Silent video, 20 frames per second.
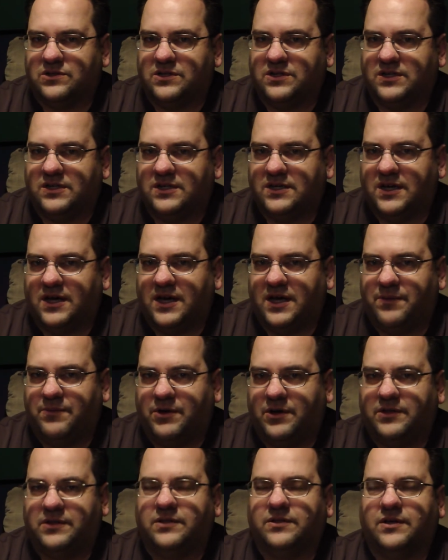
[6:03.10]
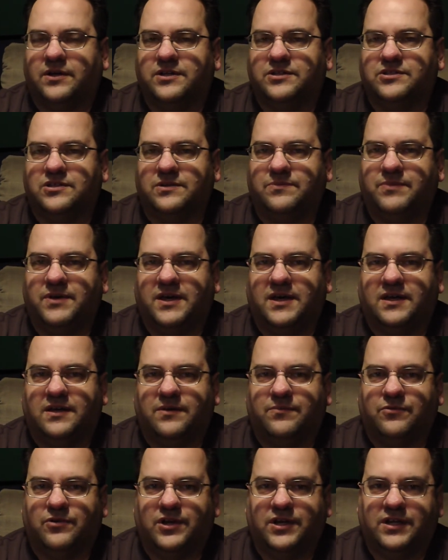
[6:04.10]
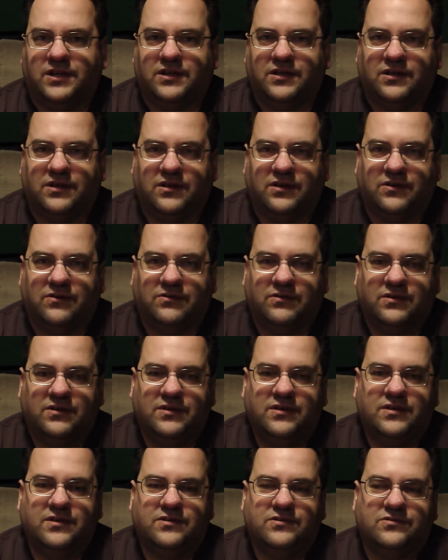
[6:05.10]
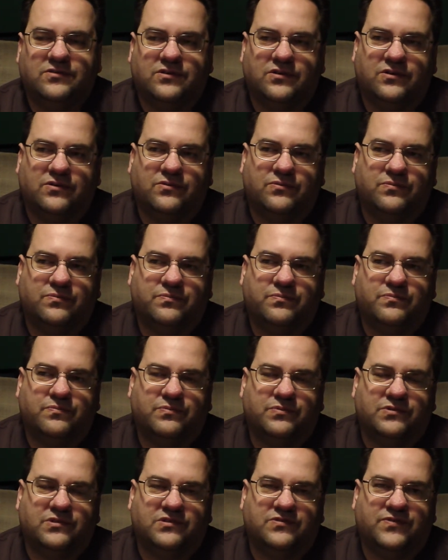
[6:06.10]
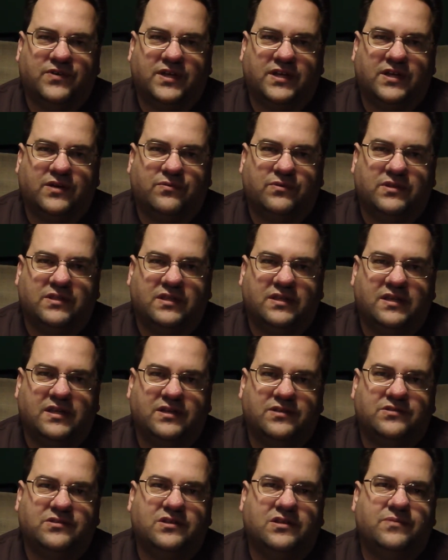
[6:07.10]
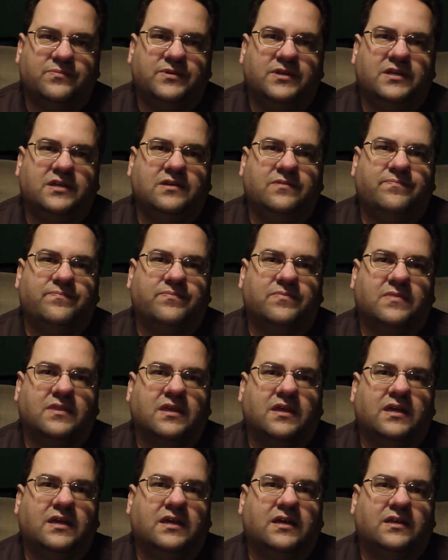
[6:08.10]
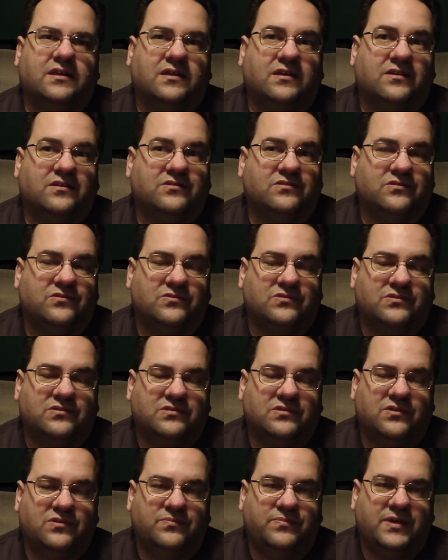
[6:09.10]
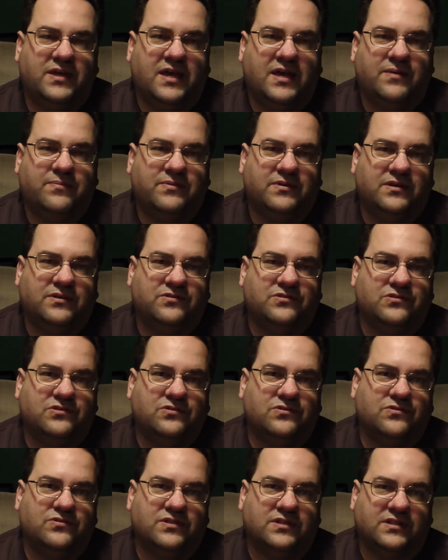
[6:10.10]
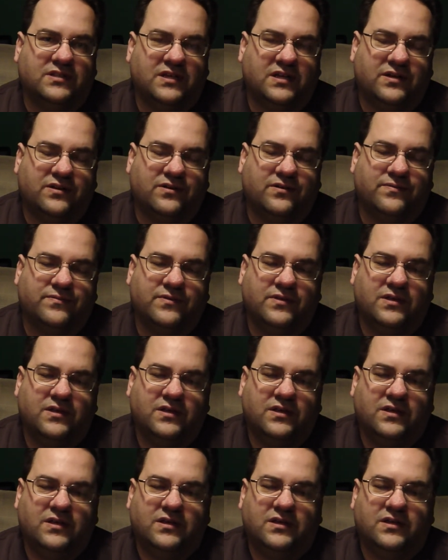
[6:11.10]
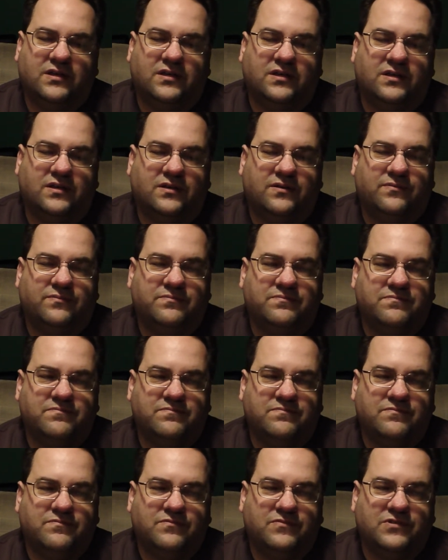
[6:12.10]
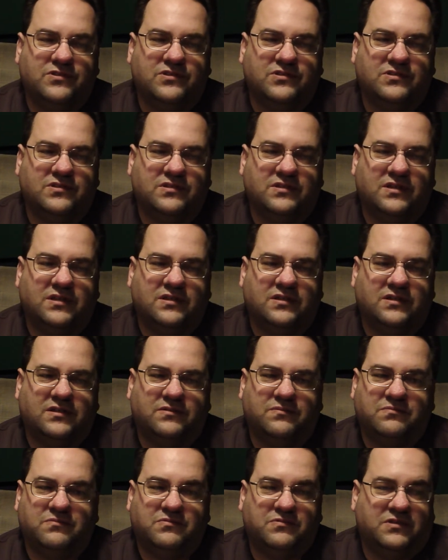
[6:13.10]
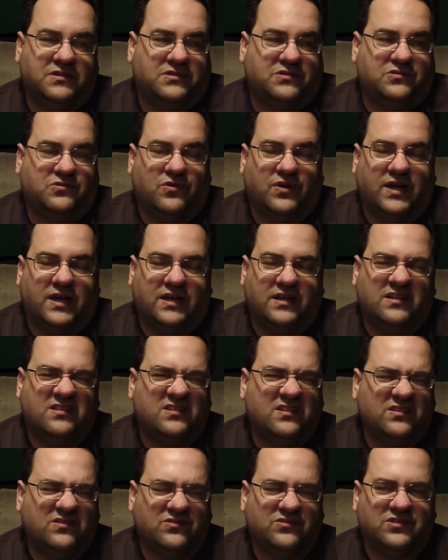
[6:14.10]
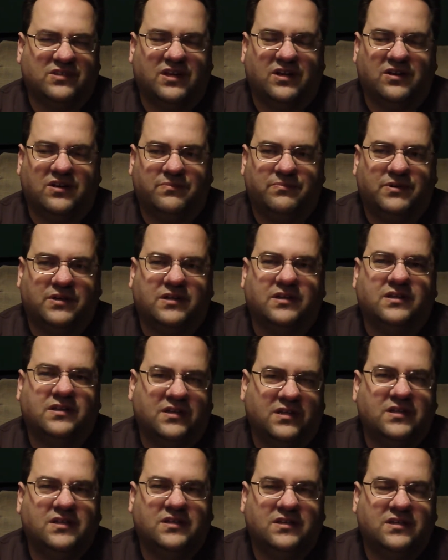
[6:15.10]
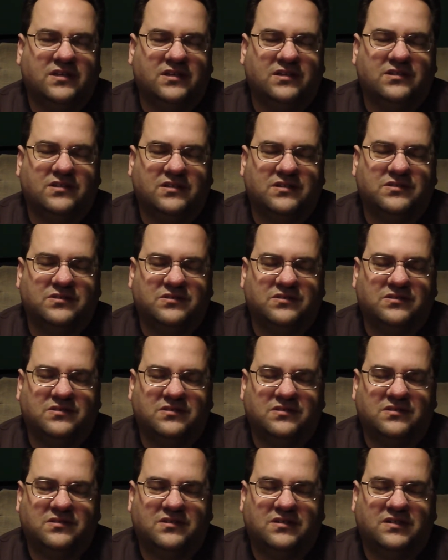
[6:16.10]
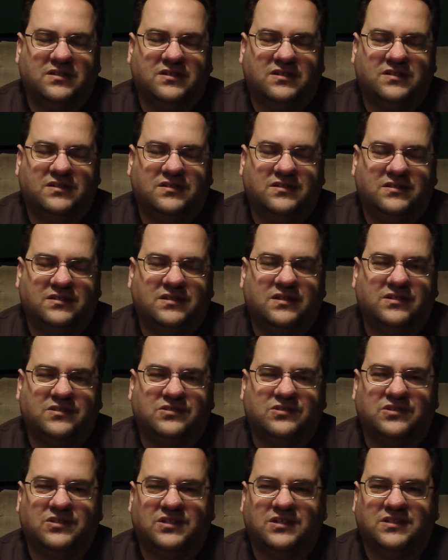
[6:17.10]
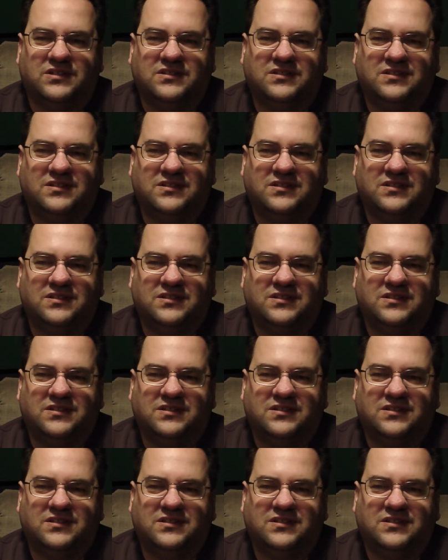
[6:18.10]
uh, I'm on the launching pad, I'm ready to go. So we'll just find out what the date's going to be, and uh, so it'll be happening sooner than later, um, which is, uh, it's great. It's a little scary, but it, it's, uh, it's good.